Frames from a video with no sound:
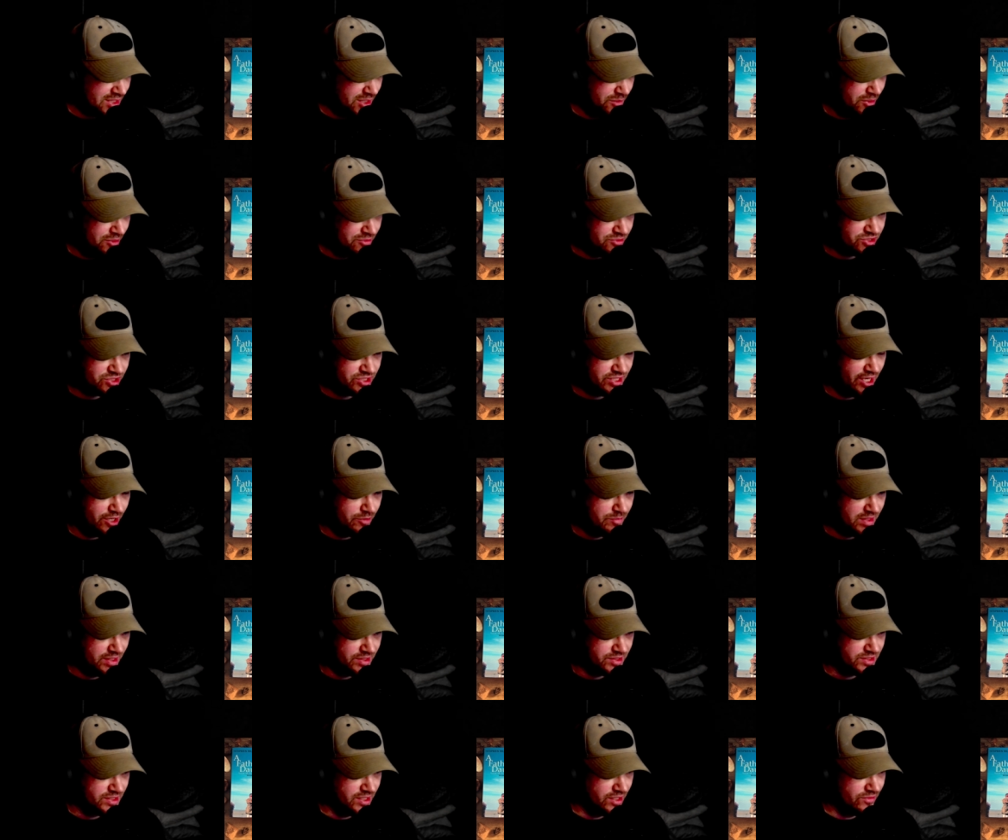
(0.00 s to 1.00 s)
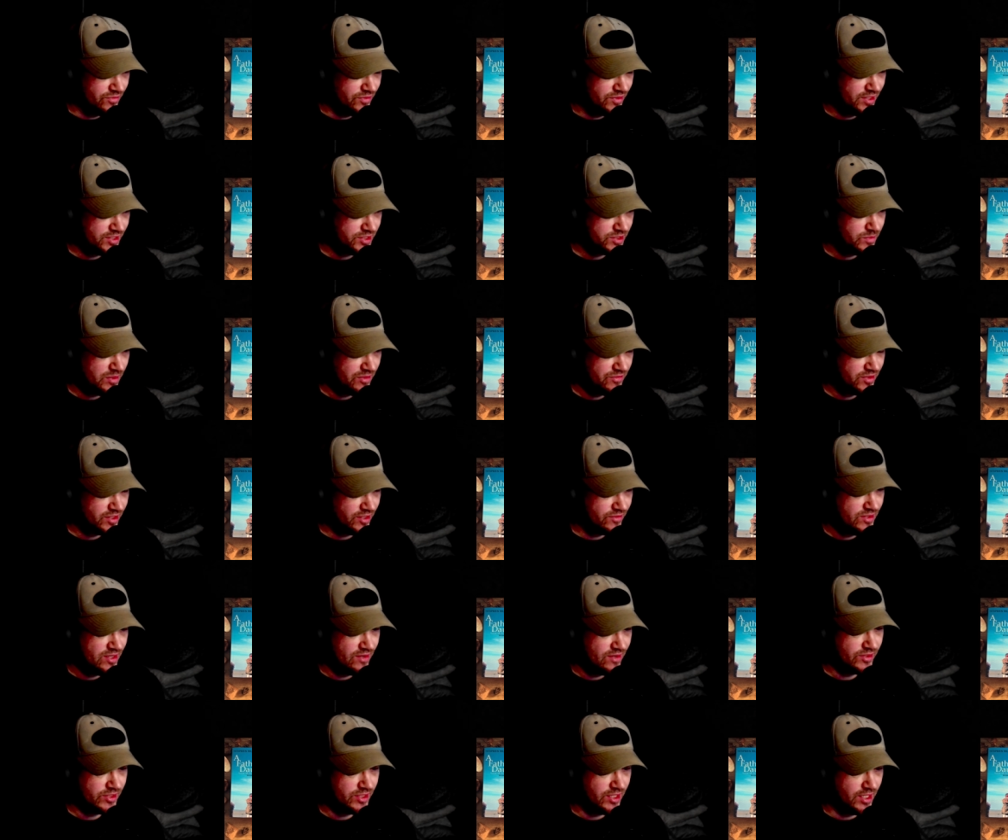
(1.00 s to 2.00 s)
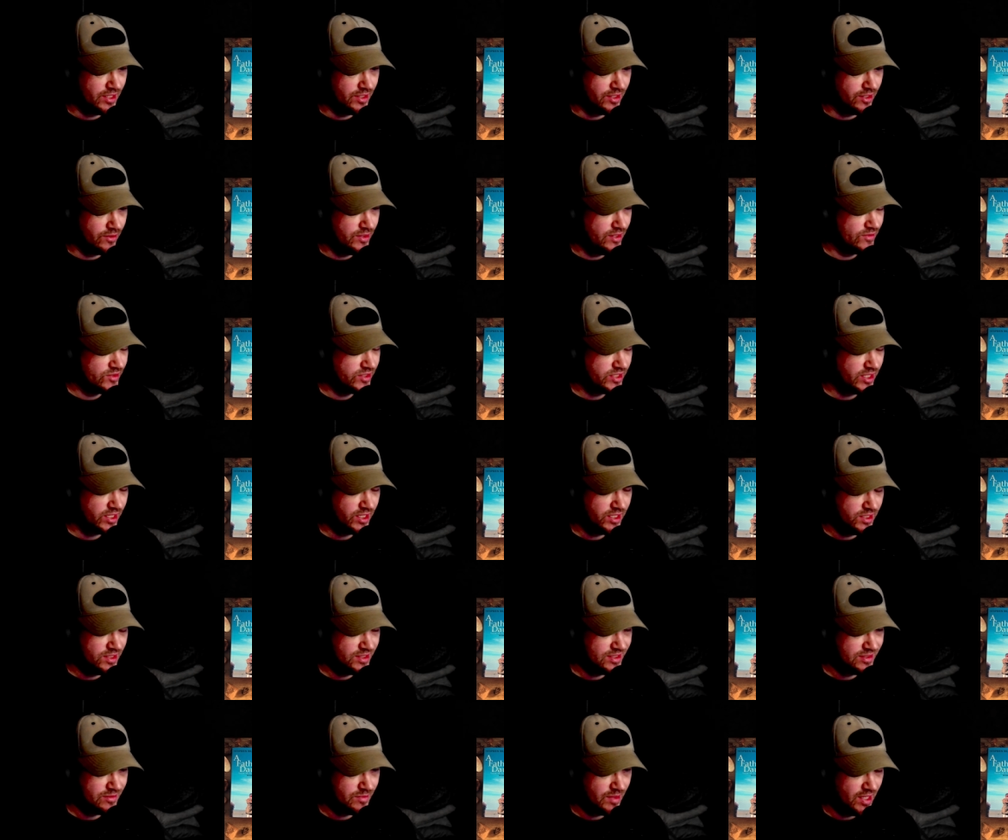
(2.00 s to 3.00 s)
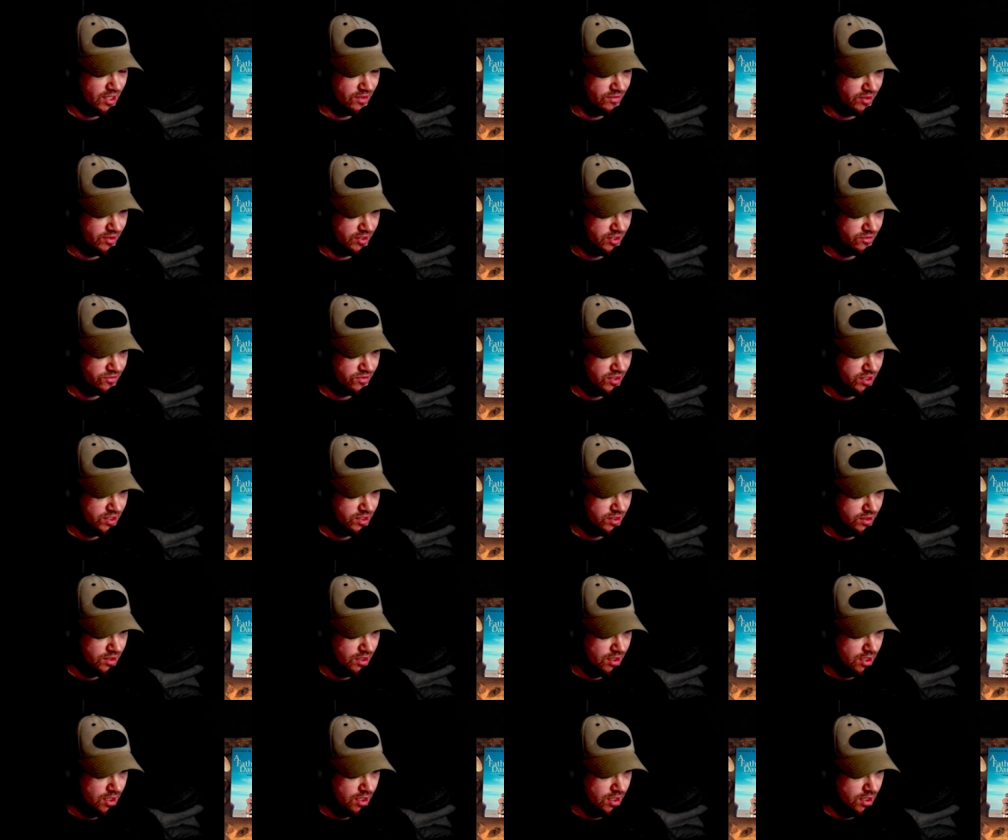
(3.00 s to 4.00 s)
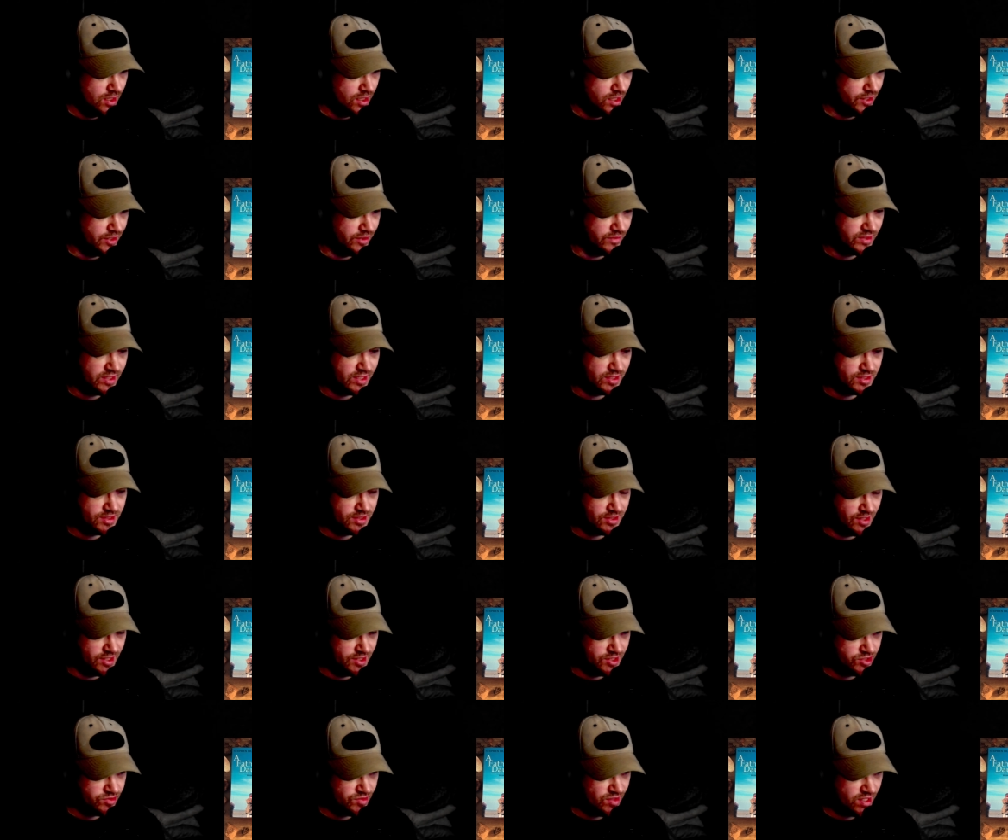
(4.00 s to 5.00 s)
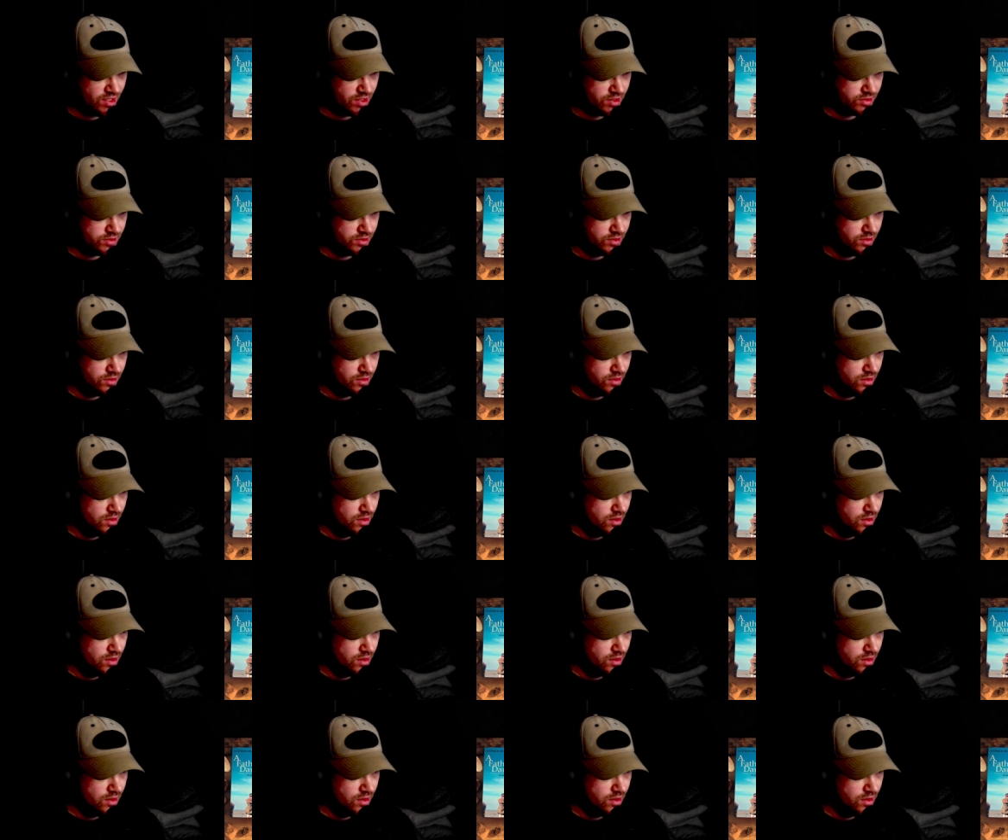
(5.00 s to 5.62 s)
I won't sell myself, and that's the one thing I've never done. I'll never take an easy way out of anything. I don't get sidetracked.